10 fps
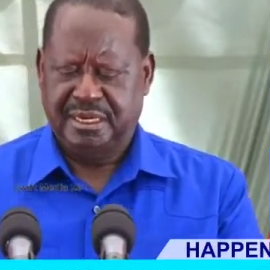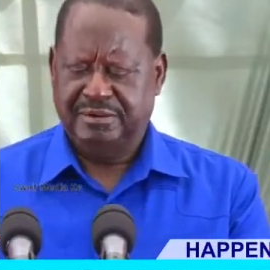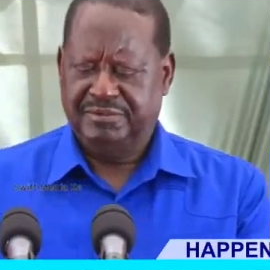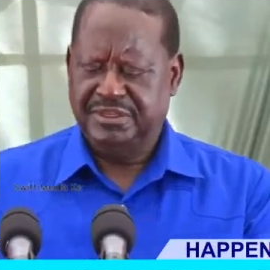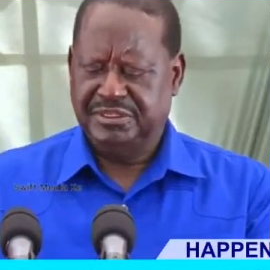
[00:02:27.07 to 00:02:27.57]

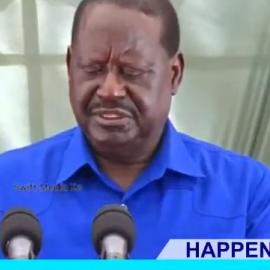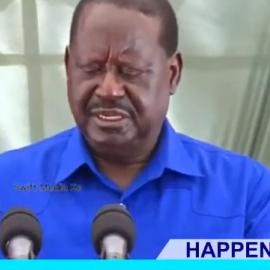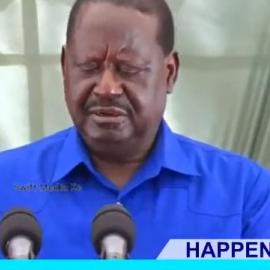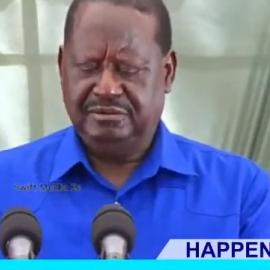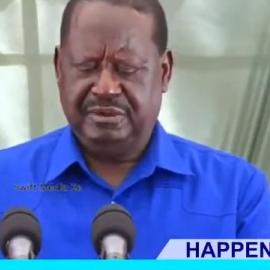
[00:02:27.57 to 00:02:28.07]
and for the
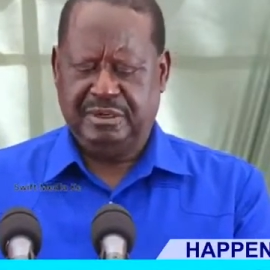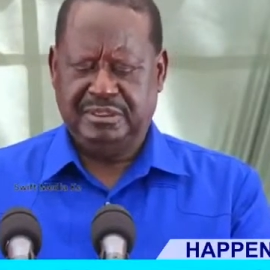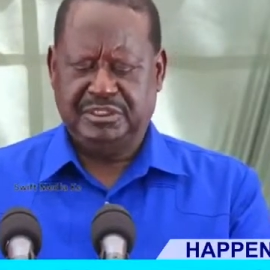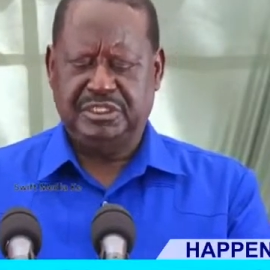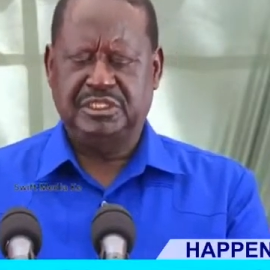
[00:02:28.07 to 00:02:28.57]
sake of
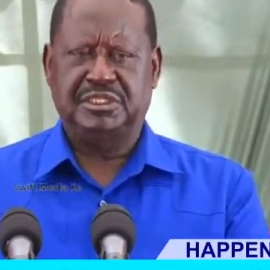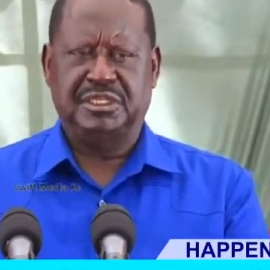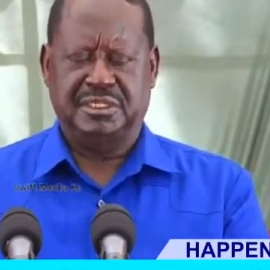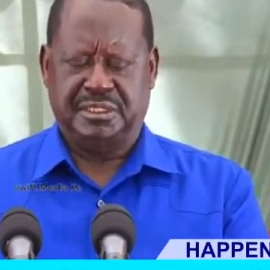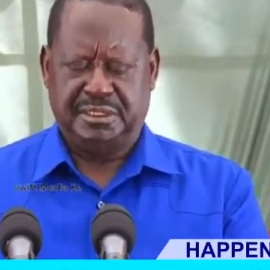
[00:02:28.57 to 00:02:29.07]
our children,